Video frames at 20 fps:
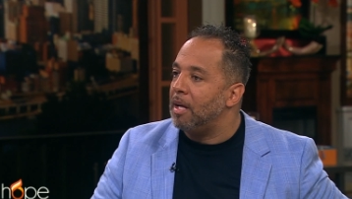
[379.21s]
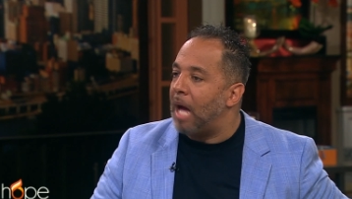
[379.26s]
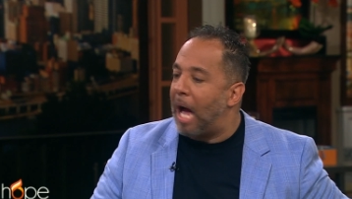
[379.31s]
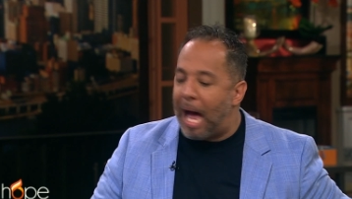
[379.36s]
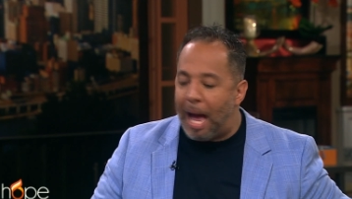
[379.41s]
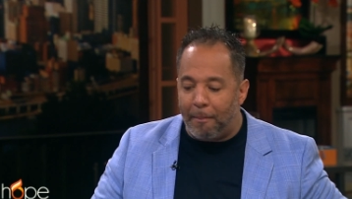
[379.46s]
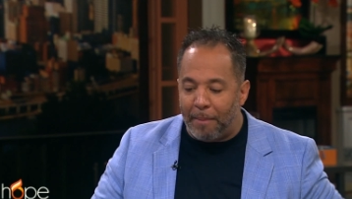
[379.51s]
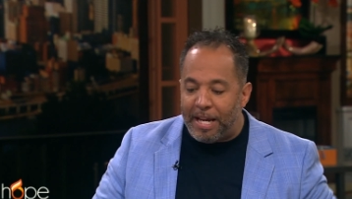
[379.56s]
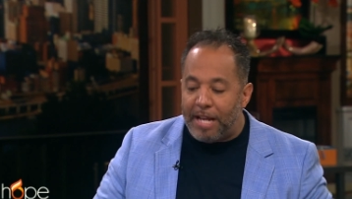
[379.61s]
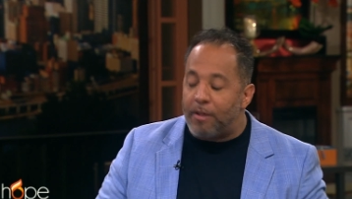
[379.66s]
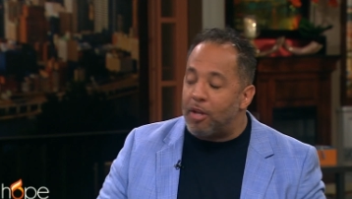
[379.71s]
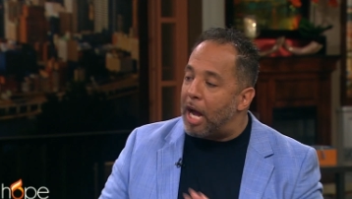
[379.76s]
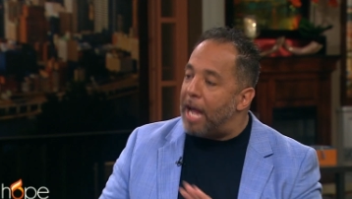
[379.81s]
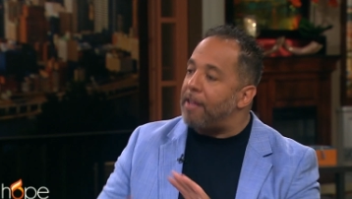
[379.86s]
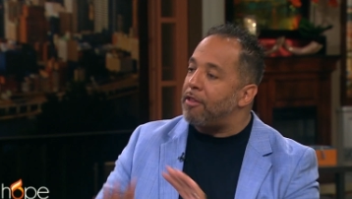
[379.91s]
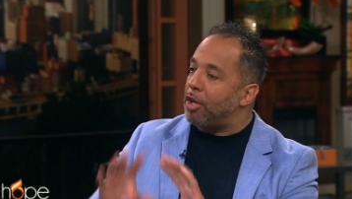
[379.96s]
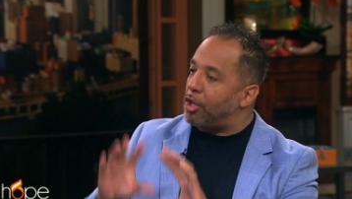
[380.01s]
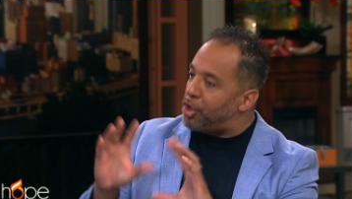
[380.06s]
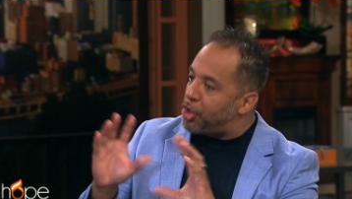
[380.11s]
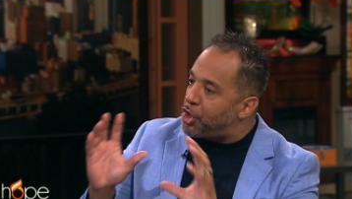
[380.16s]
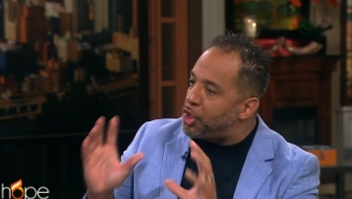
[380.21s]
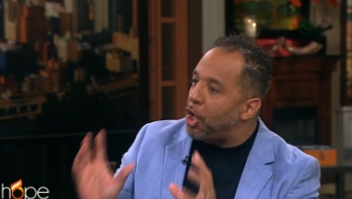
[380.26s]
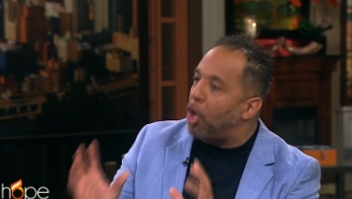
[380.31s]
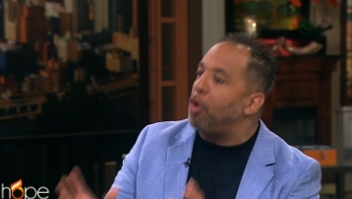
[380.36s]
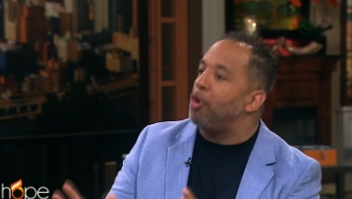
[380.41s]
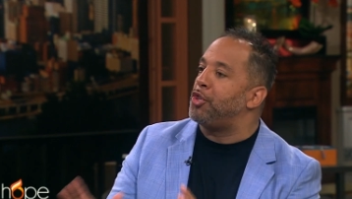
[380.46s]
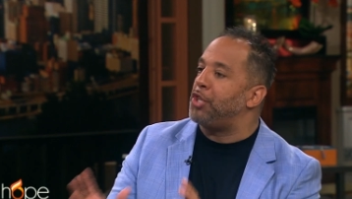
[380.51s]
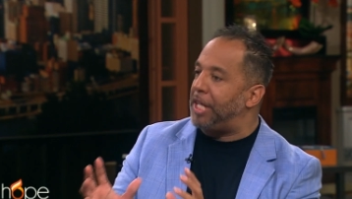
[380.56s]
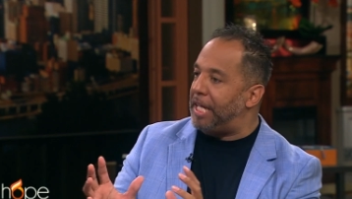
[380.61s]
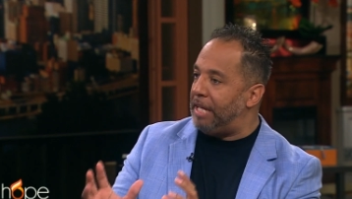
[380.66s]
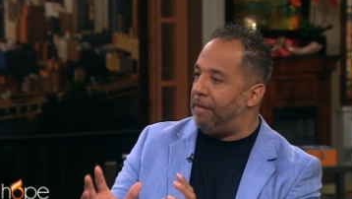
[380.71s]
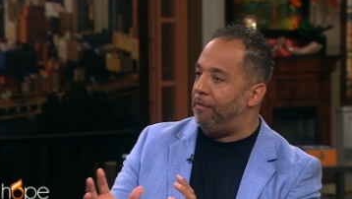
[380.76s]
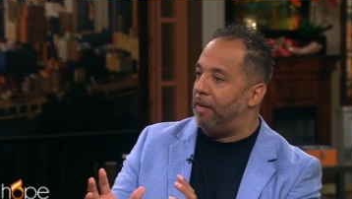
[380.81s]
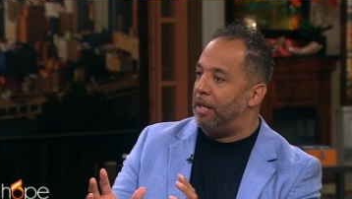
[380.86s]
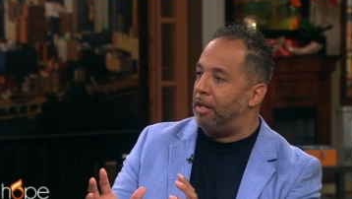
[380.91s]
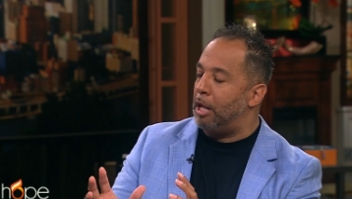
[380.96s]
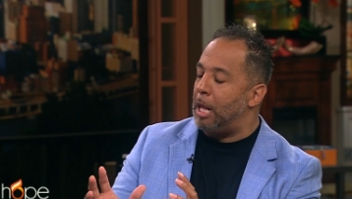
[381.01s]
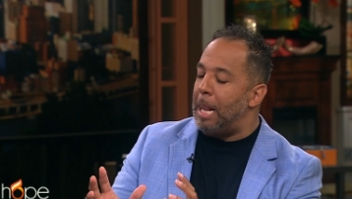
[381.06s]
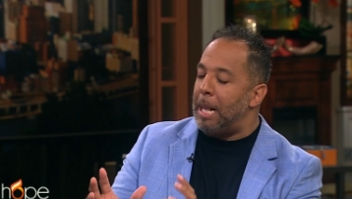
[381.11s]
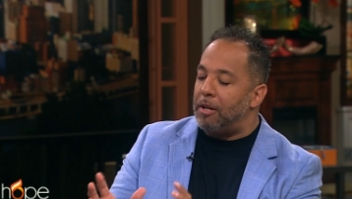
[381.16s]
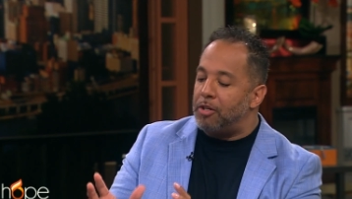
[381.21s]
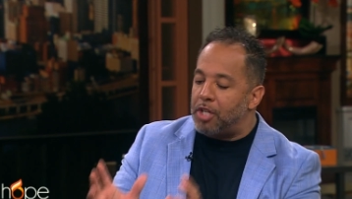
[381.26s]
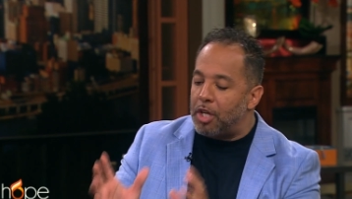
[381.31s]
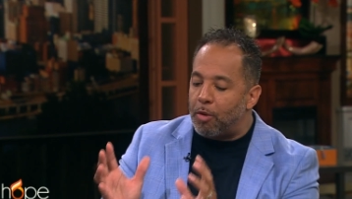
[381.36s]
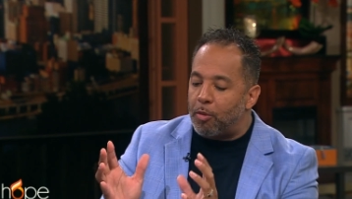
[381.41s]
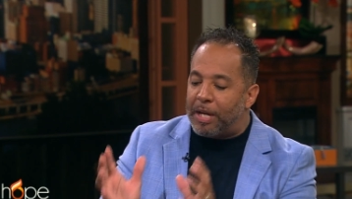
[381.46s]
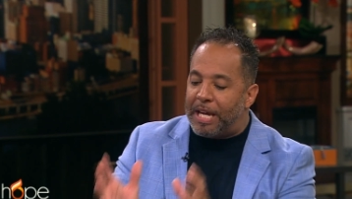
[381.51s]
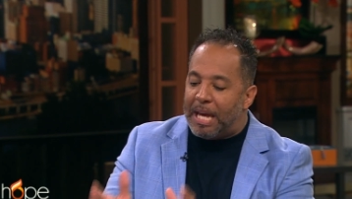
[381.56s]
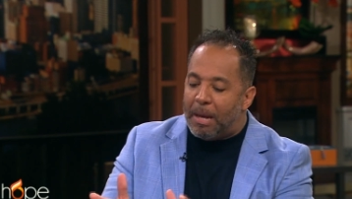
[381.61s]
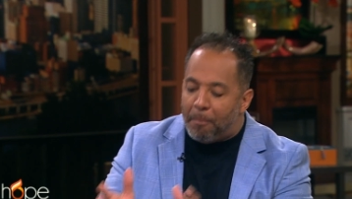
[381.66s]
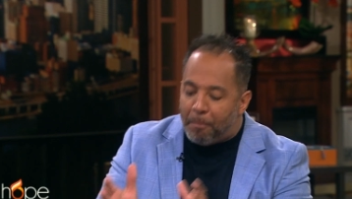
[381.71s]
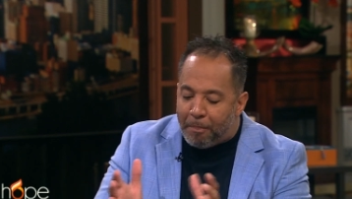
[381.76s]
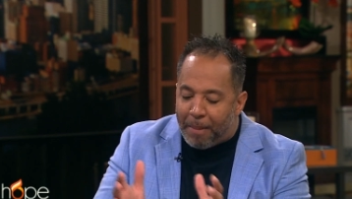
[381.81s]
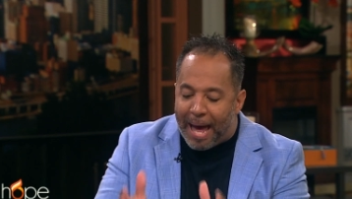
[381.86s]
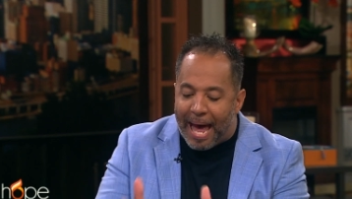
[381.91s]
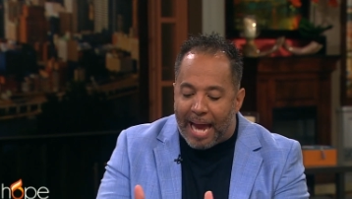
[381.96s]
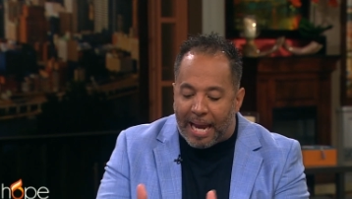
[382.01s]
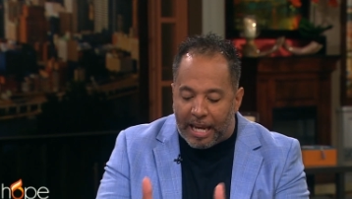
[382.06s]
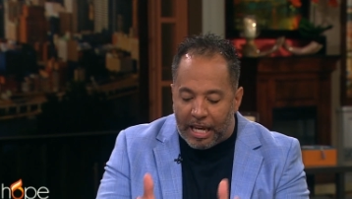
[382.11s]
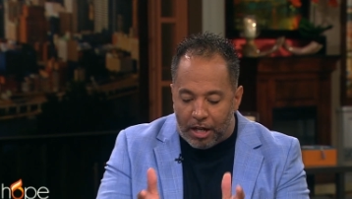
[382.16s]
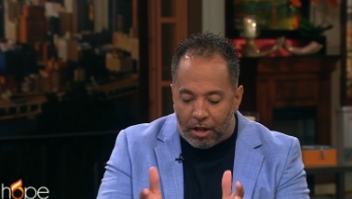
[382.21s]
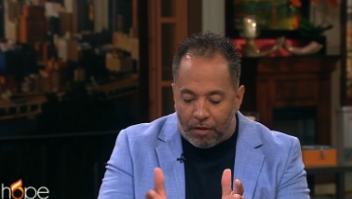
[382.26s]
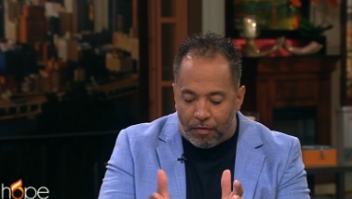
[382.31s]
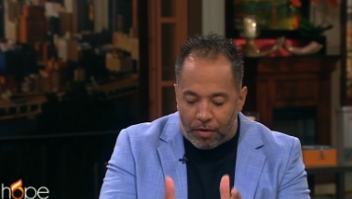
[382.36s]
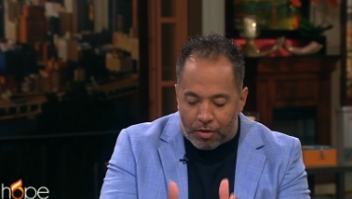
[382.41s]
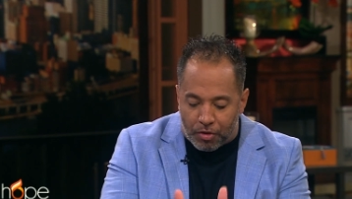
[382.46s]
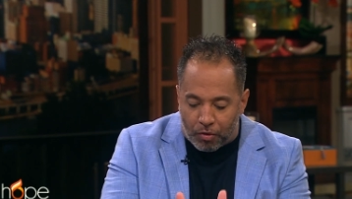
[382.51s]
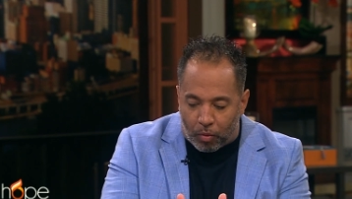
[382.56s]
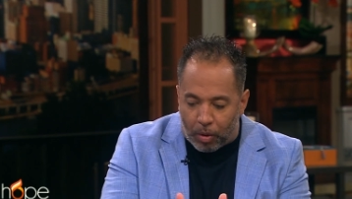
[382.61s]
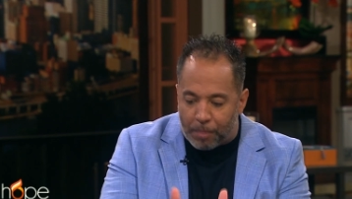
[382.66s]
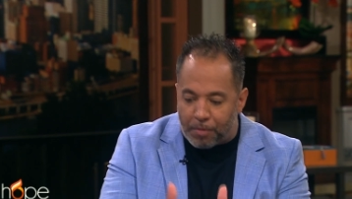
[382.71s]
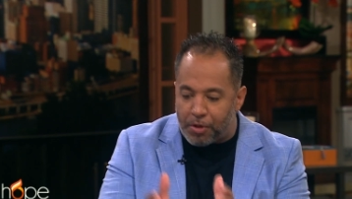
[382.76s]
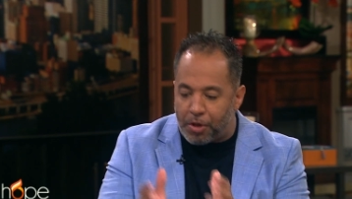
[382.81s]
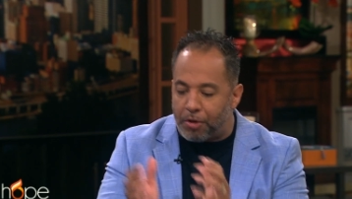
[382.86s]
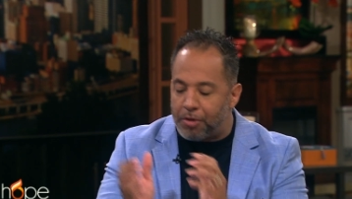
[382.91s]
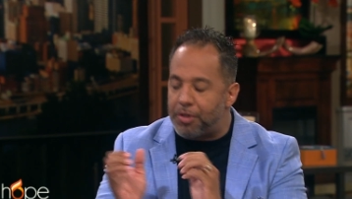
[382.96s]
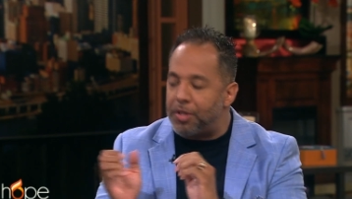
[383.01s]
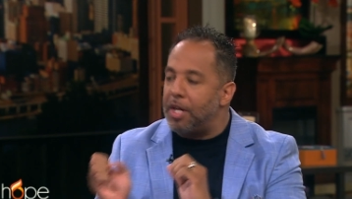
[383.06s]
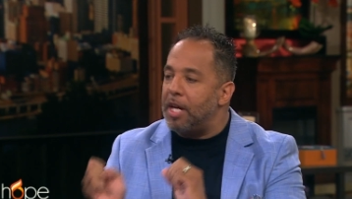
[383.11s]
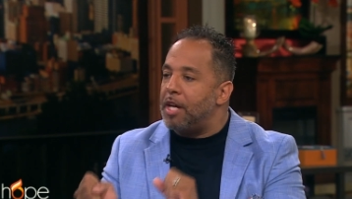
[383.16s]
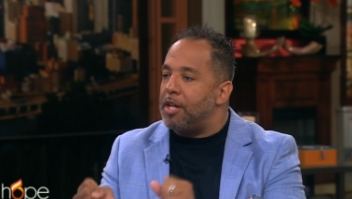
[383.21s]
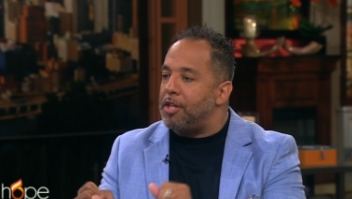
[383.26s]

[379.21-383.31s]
Yeah. I mean, as a church, even to get back into the scriptures,